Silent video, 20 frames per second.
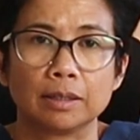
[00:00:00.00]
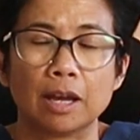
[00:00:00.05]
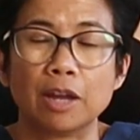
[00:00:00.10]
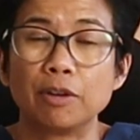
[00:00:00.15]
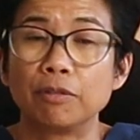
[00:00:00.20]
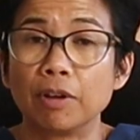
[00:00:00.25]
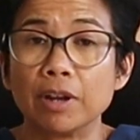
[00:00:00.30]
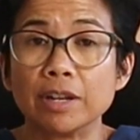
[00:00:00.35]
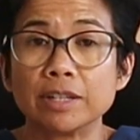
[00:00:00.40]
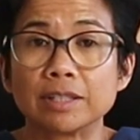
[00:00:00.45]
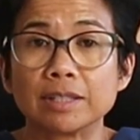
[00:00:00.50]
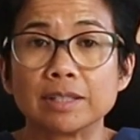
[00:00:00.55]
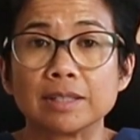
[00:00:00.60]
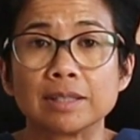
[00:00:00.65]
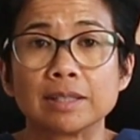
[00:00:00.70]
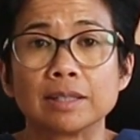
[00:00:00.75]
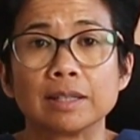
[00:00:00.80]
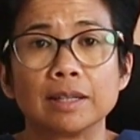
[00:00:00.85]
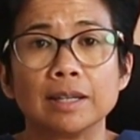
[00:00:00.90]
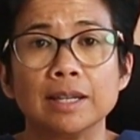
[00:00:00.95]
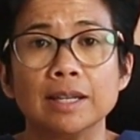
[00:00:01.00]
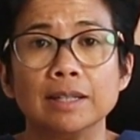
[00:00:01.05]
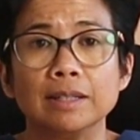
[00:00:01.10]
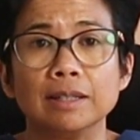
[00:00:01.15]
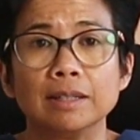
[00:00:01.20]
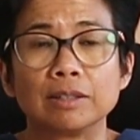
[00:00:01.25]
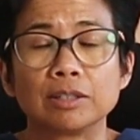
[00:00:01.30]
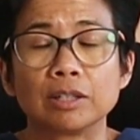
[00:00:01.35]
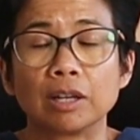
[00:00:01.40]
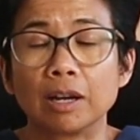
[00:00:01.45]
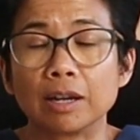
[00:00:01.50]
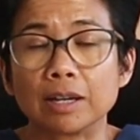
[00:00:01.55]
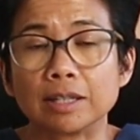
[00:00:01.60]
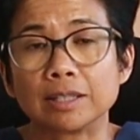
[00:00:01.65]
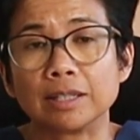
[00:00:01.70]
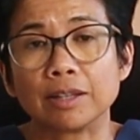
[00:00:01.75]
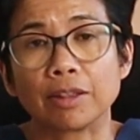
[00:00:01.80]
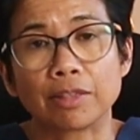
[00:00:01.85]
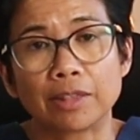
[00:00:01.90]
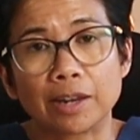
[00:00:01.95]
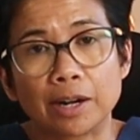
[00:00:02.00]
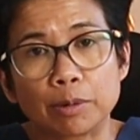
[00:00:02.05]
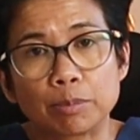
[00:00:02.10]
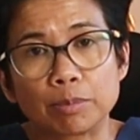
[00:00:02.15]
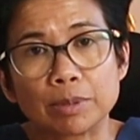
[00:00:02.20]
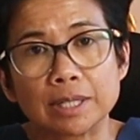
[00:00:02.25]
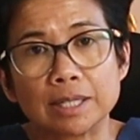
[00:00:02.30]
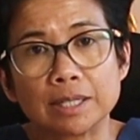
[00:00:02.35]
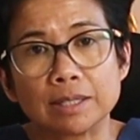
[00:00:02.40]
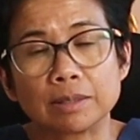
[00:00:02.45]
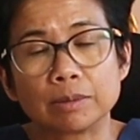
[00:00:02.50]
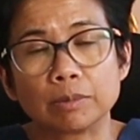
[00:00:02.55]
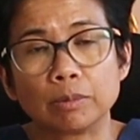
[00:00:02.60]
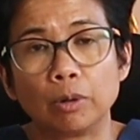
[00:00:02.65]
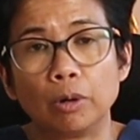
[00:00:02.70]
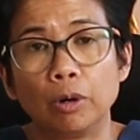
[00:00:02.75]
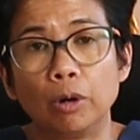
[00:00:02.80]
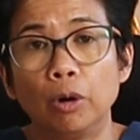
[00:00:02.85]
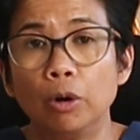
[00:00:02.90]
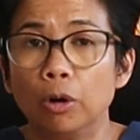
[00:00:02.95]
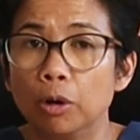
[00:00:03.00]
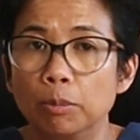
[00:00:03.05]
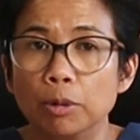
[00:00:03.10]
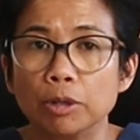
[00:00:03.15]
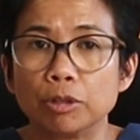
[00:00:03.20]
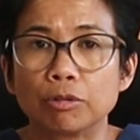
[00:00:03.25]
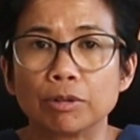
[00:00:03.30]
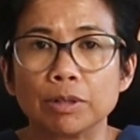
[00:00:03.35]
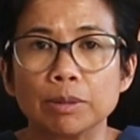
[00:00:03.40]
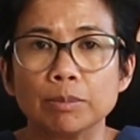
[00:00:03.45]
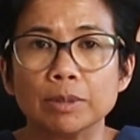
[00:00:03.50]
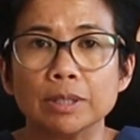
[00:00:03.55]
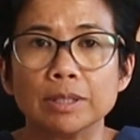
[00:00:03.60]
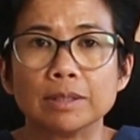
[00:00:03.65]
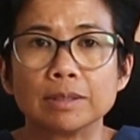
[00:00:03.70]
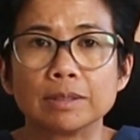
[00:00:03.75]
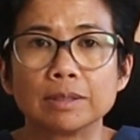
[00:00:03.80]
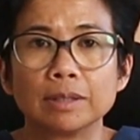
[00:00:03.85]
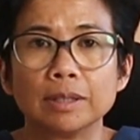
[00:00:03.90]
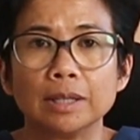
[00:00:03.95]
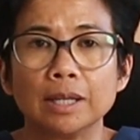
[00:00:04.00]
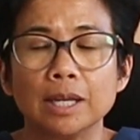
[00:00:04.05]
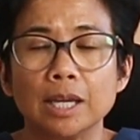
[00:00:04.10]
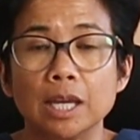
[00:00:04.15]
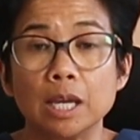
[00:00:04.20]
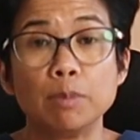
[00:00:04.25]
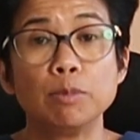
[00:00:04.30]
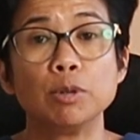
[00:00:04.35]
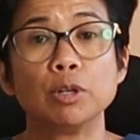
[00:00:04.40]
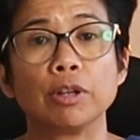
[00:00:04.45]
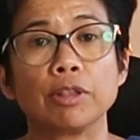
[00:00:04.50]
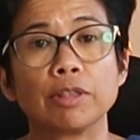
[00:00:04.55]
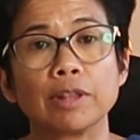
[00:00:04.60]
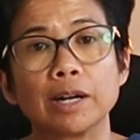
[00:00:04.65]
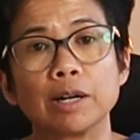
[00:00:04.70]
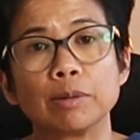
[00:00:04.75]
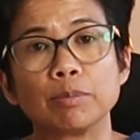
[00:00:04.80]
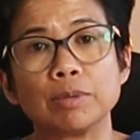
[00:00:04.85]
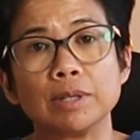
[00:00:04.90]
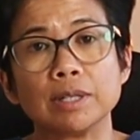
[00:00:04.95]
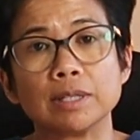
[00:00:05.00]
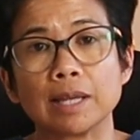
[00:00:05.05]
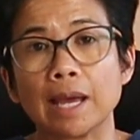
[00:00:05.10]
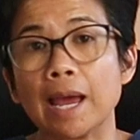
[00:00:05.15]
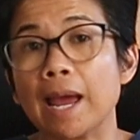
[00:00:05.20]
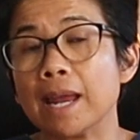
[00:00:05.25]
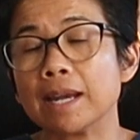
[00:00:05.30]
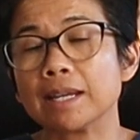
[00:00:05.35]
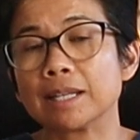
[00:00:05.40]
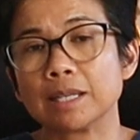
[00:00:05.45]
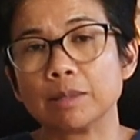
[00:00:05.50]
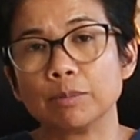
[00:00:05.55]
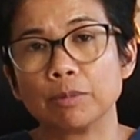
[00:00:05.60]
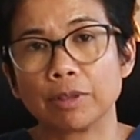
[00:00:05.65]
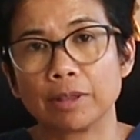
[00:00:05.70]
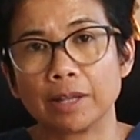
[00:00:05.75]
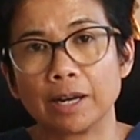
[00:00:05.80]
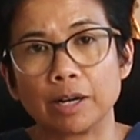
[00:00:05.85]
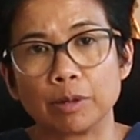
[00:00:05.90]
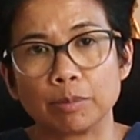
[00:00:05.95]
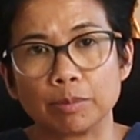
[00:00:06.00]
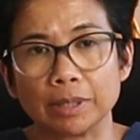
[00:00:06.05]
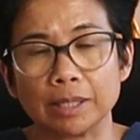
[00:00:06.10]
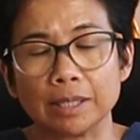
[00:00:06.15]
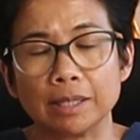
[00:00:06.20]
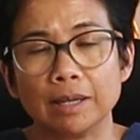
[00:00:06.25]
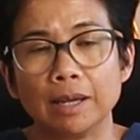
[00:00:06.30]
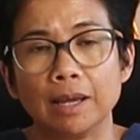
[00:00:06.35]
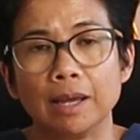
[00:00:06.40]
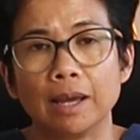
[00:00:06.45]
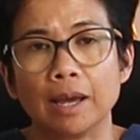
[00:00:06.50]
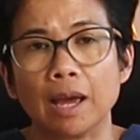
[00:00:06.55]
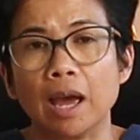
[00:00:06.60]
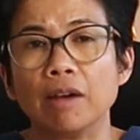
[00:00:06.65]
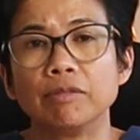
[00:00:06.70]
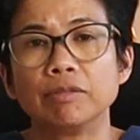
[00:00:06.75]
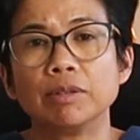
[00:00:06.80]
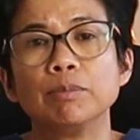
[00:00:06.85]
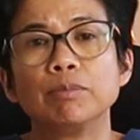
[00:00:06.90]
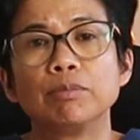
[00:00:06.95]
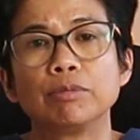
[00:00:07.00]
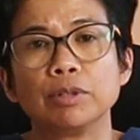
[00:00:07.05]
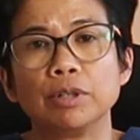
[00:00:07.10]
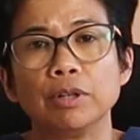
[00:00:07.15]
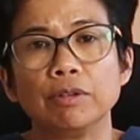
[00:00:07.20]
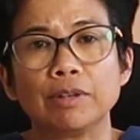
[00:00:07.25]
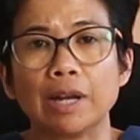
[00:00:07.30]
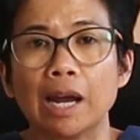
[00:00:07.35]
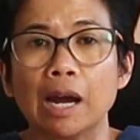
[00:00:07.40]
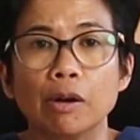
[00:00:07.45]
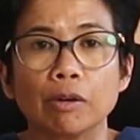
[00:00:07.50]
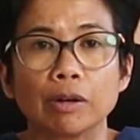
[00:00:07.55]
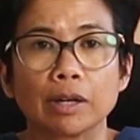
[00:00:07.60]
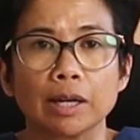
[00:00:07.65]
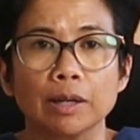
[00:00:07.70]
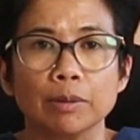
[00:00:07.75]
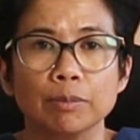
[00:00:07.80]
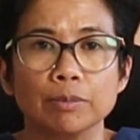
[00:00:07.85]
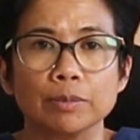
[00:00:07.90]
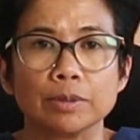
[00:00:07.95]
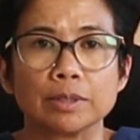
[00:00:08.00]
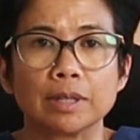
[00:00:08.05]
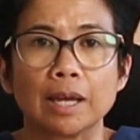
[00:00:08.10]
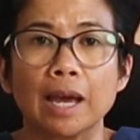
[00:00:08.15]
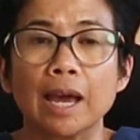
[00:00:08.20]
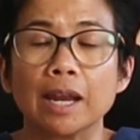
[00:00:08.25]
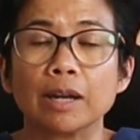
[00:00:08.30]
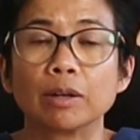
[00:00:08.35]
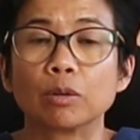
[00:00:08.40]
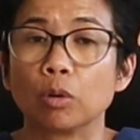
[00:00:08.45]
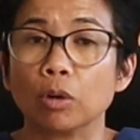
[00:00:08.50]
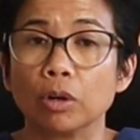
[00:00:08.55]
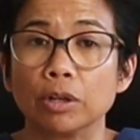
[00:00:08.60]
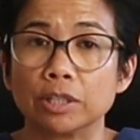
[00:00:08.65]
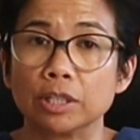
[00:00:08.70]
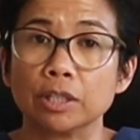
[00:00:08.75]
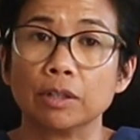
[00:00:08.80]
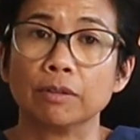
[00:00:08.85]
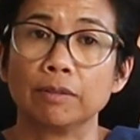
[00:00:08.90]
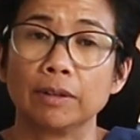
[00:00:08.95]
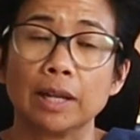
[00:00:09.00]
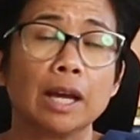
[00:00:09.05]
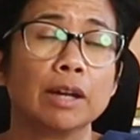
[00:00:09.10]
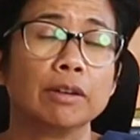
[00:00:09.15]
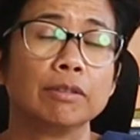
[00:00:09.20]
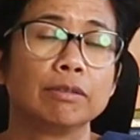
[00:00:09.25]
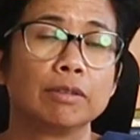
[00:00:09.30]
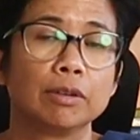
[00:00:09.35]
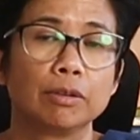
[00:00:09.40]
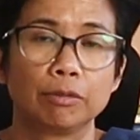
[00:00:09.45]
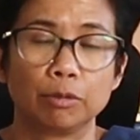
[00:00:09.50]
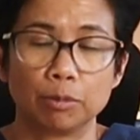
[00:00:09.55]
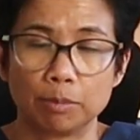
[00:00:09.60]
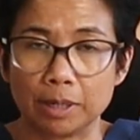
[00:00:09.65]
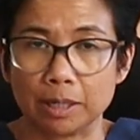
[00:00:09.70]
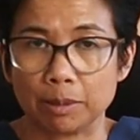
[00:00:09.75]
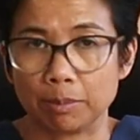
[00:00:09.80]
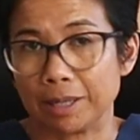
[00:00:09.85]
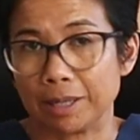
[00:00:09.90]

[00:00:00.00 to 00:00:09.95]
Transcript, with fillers: Advances in targeted therapies, hormone treatments, immunotherapies, and chemotherapy have improved outcomes and quality of life for many